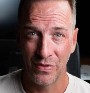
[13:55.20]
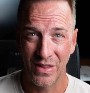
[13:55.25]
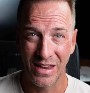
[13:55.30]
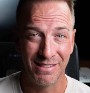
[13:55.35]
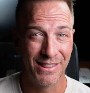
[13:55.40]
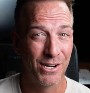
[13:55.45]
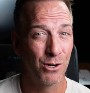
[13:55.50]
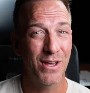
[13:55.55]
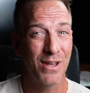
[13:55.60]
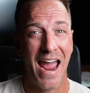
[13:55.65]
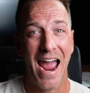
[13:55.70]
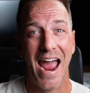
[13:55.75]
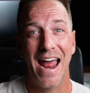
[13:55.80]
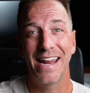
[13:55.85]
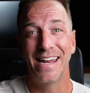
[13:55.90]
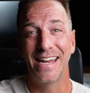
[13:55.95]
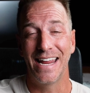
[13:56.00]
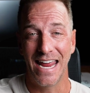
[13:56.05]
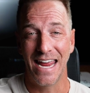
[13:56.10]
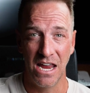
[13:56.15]
They literally had
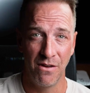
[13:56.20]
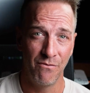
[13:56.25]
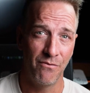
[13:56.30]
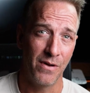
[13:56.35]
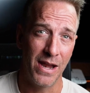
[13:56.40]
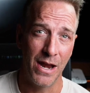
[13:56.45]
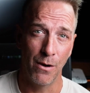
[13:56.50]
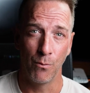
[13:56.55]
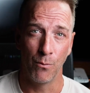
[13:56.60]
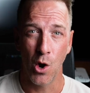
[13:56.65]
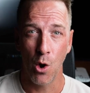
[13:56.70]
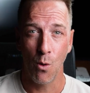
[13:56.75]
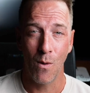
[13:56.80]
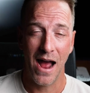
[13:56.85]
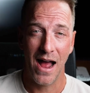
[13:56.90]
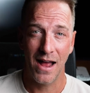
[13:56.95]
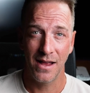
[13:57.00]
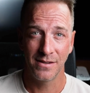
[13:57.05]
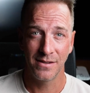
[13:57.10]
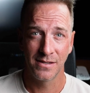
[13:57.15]
an infinite
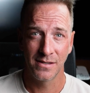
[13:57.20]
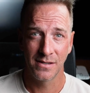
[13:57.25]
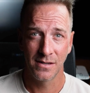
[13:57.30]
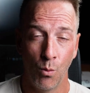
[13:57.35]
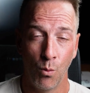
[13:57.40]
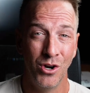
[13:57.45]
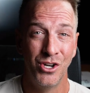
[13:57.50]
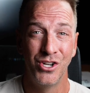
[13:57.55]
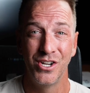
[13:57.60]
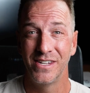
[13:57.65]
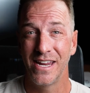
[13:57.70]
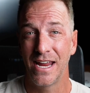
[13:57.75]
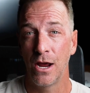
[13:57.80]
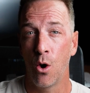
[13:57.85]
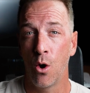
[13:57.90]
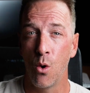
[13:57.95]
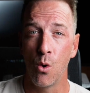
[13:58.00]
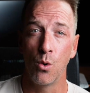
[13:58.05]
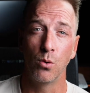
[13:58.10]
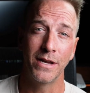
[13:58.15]
ROAS, which is a
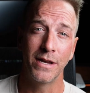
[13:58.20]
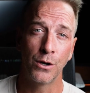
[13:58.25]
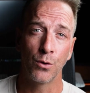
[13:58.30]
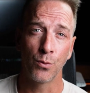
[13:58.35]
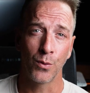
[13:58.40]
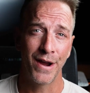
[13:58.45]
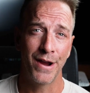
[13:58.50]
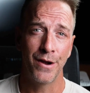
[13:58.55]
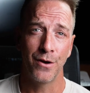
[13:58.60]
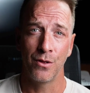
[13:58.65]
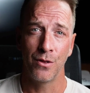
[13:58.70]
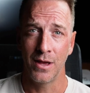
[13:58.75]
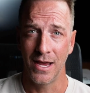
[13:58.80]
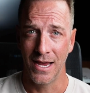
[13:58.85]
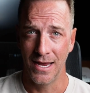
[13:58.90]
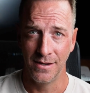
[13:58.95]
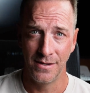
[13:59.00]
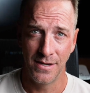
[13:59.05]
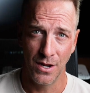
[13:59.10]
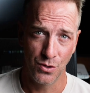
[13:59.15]
holy grail
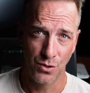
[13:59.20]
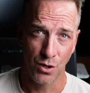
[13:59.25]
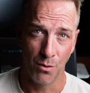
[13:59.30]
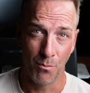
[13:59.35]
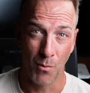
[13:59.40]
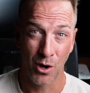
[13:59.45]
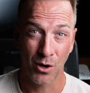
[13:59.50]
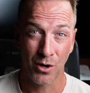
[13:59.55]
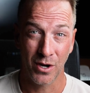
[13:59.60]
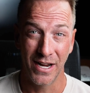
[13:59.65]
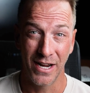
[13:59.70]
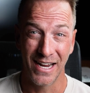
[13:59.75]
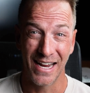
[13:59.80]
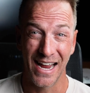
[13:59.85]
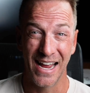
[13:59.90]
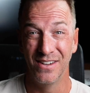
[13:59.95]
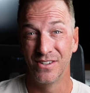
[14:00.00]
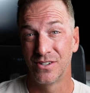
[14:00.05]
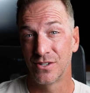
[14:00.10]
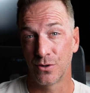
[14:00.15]
in digital marketing
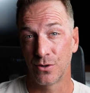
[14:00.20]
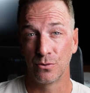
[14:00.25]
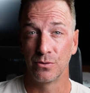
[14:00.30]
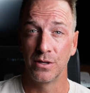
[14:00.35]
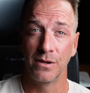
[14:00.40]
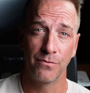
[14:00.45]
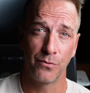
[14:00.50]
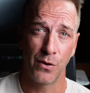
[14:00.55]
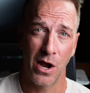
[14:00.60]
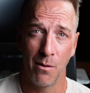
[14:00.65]
and certainly for